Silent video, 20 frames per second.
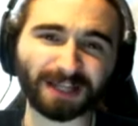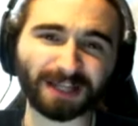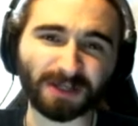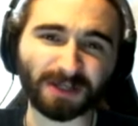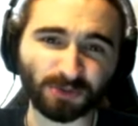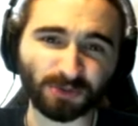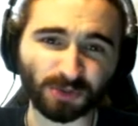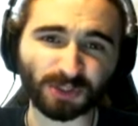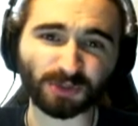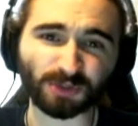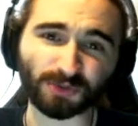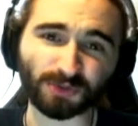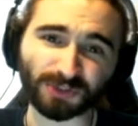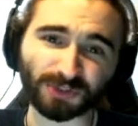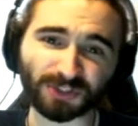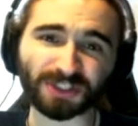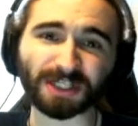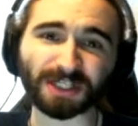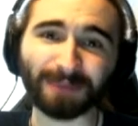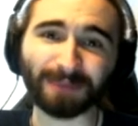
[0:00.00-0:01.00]
elementary
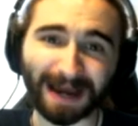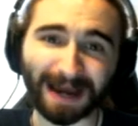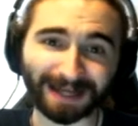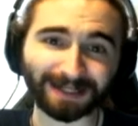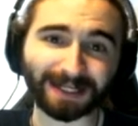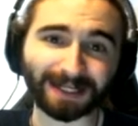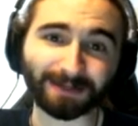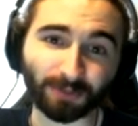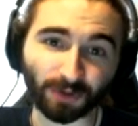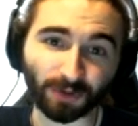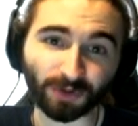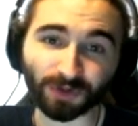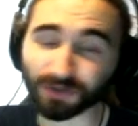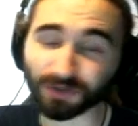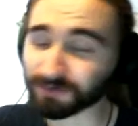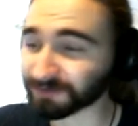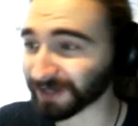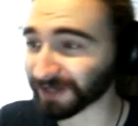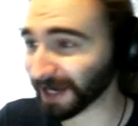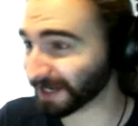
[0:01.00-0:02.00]
schools that's in a bad
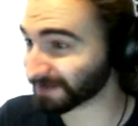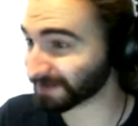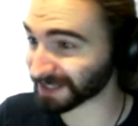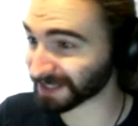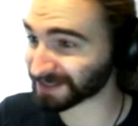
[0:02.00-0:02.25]
neighborhood, right?